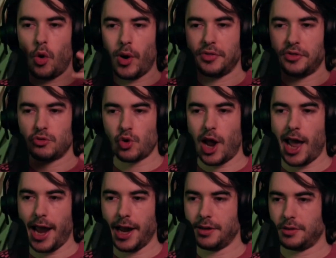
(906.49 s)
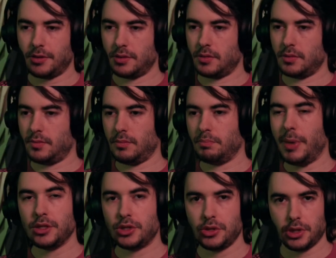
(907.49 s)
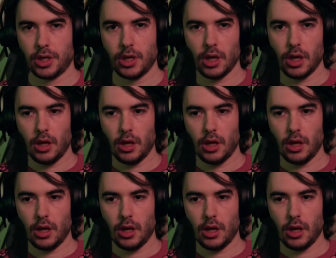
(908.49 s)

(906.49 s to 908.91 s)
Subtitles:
on the ride mentally,